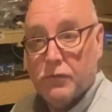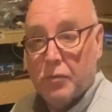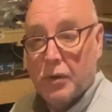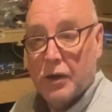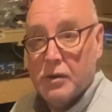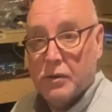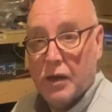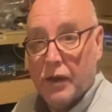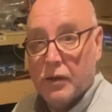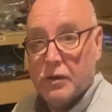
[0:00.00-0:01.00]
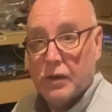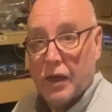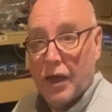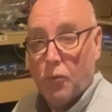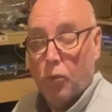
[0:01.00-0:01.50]
for me in getting this
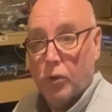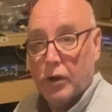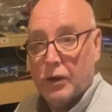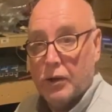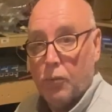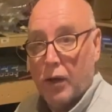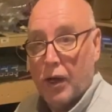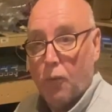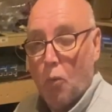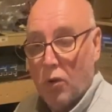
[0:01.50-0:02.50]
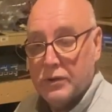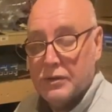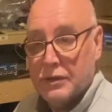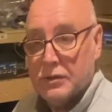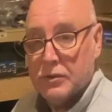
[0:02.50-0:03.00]
layout working the way I
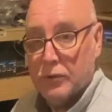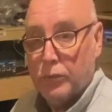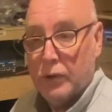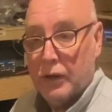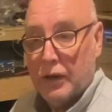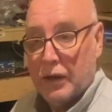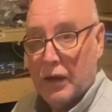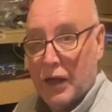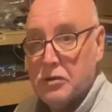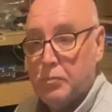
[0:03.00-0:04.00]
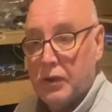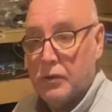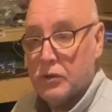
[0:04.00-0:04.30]
want it to has been the